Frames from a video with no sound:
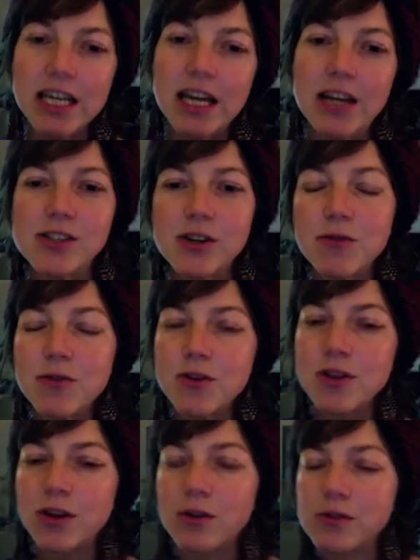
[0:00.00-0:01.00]
And so for
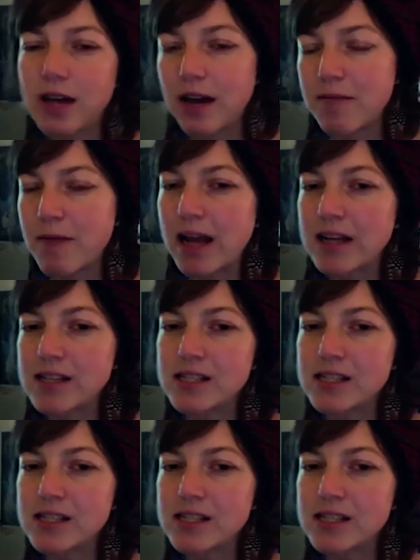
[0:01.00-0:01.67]
those, I might